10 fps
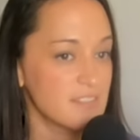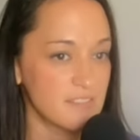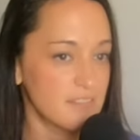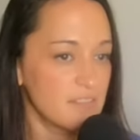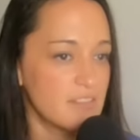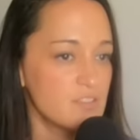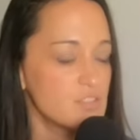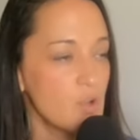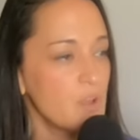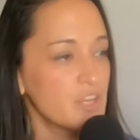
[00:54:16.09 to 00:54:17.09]
There's
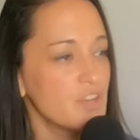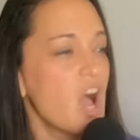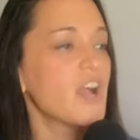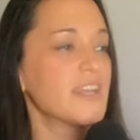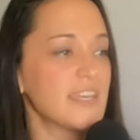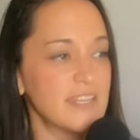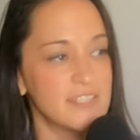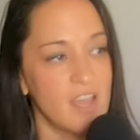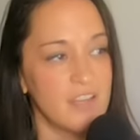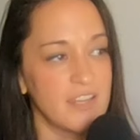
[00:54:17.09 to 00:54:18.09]
no way you're not going to get it
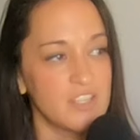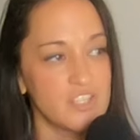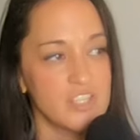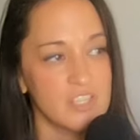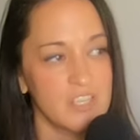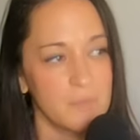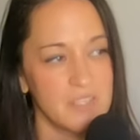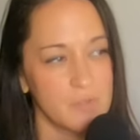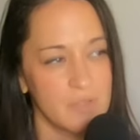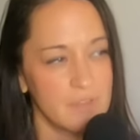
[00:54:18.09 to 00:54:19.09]
done. It's just going to be
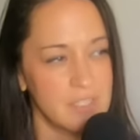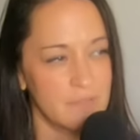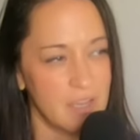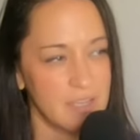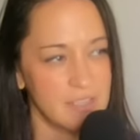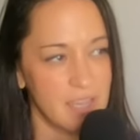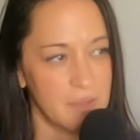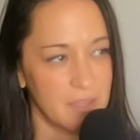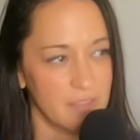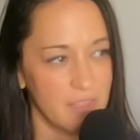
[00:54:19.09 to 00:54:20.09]
sort of a divine
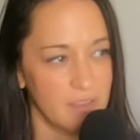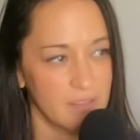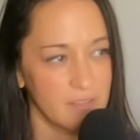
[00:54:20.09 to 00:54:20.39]
timing thing.